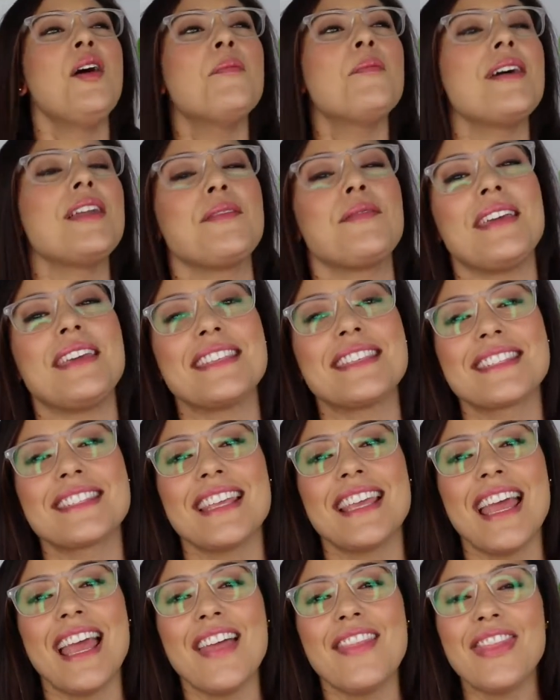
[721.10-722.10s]
But anyways,
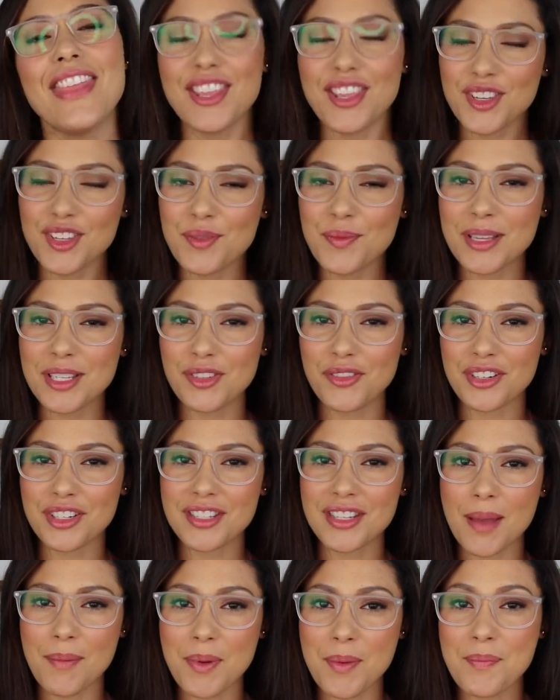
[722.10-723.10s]
thank you so much for
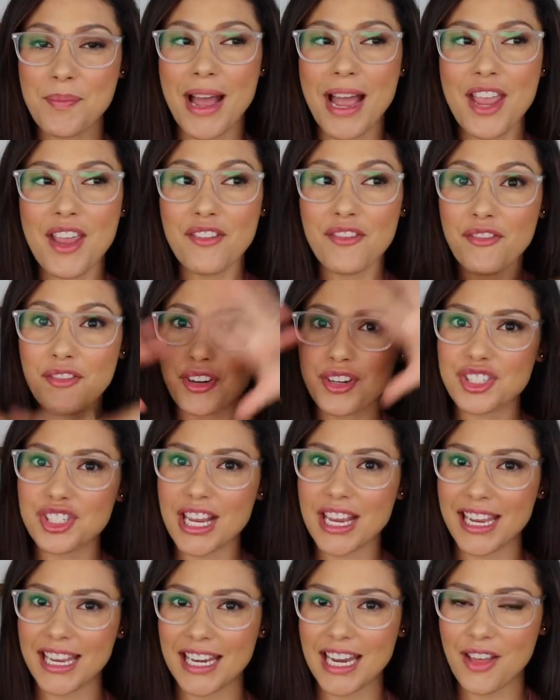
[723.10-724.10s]
stopping by and for
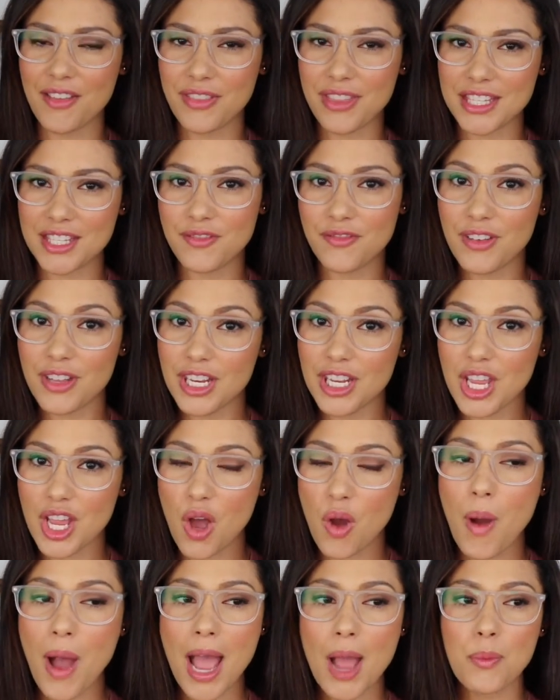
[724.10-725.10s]
checking out this
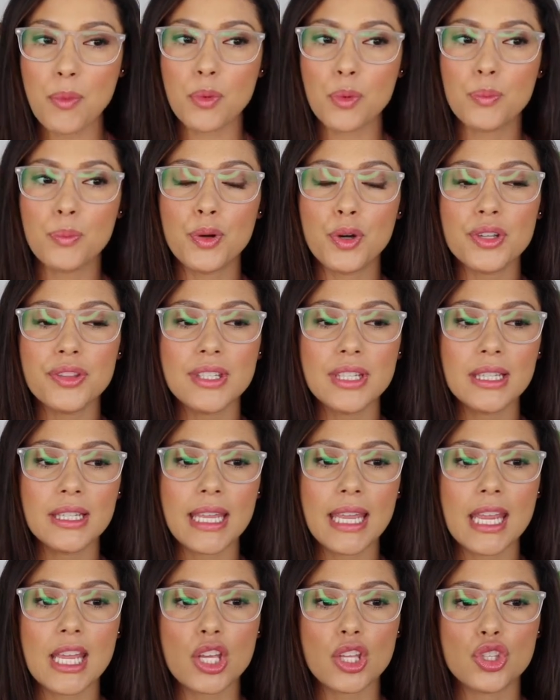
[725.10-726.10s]
video. I will put the
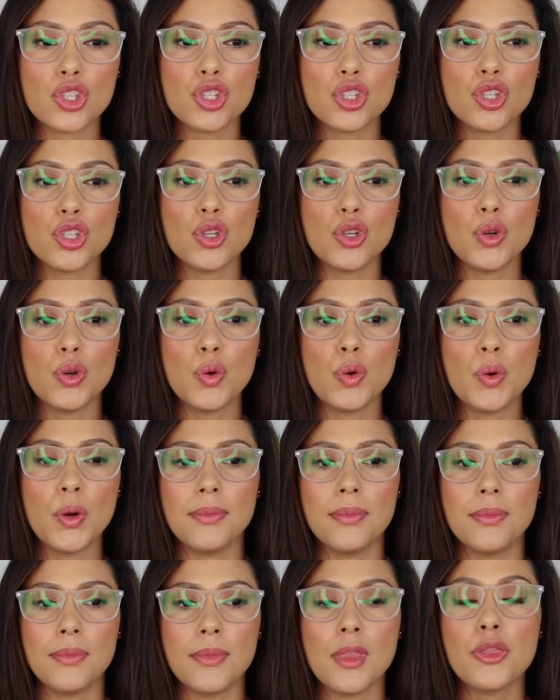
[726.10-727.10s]
link to
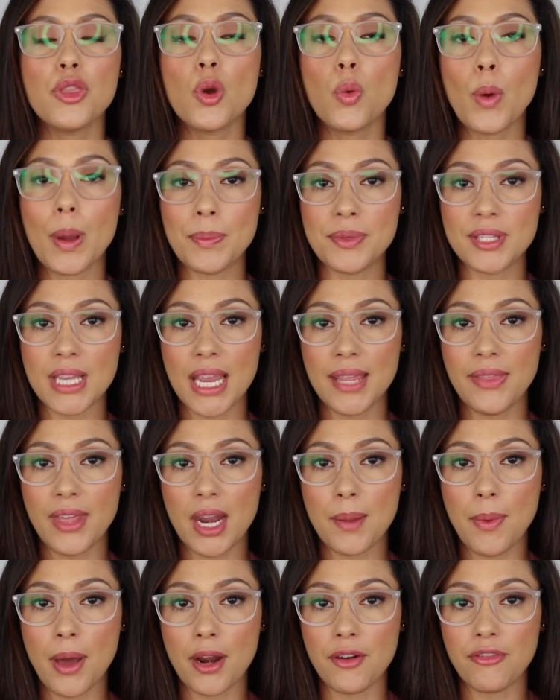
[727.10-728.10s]
the website that I
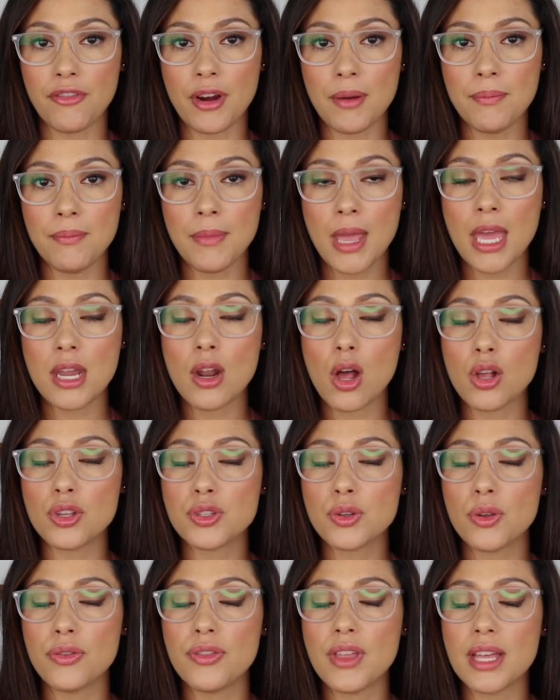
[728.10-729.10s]
bought it from, and
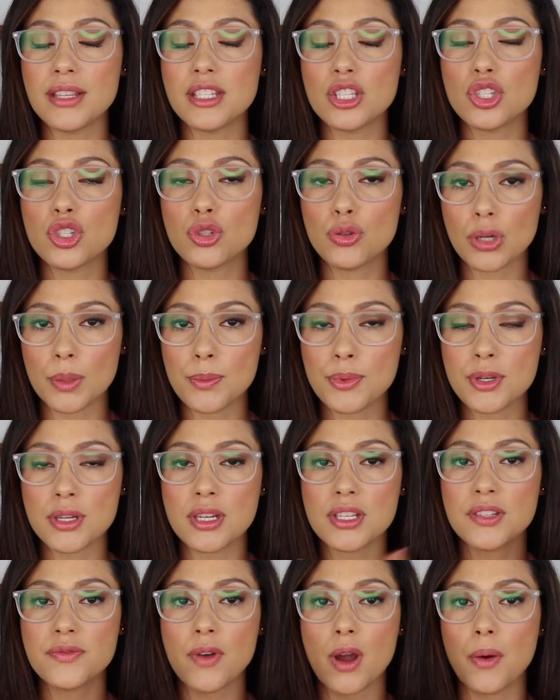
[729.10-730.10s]
also the description
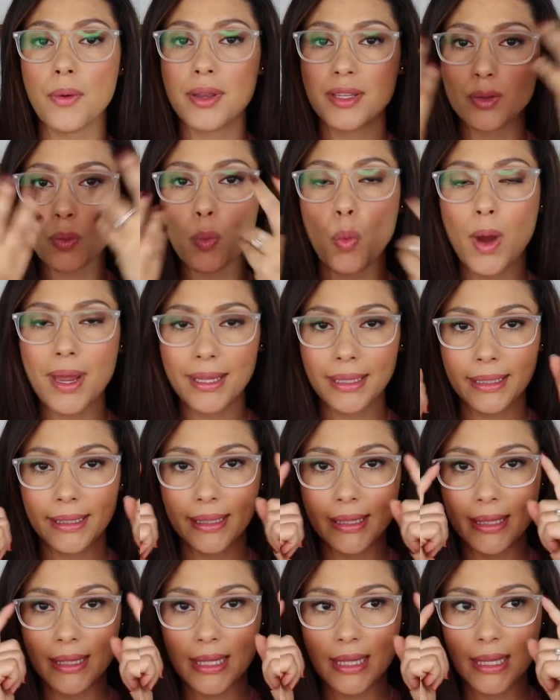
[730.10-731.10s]
as far as what
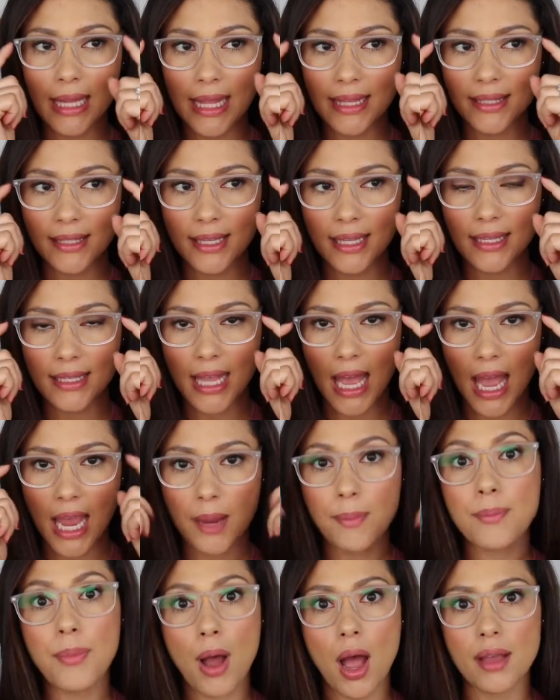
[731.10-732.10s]
lenses I
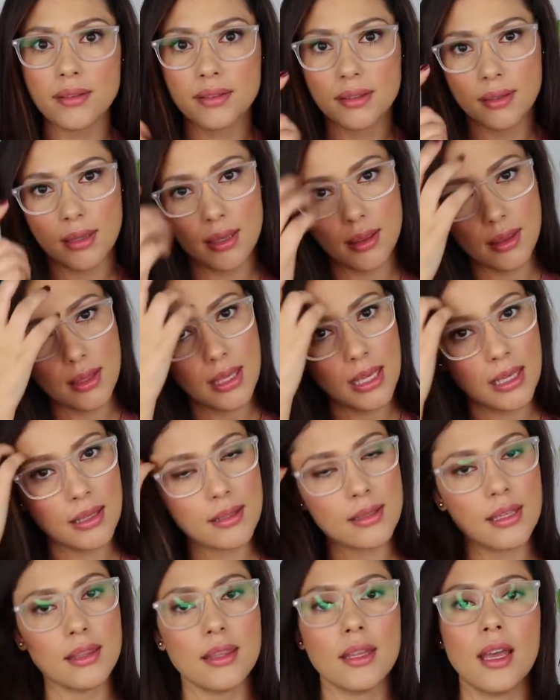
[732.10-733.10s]
bought, and
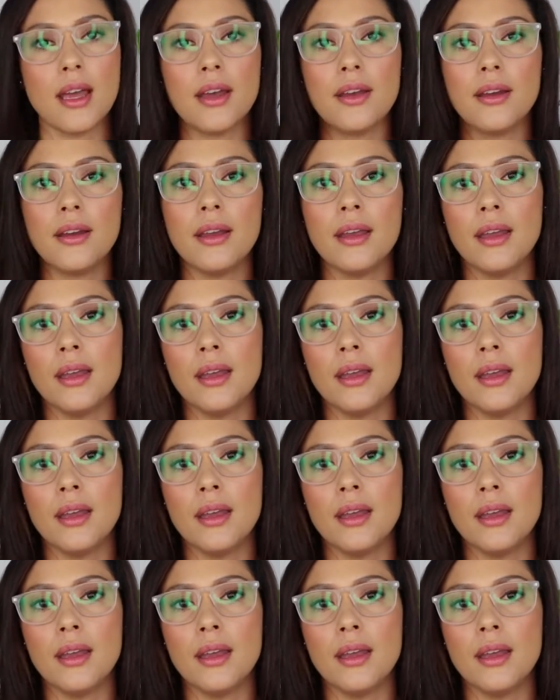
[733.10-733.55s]
these, and the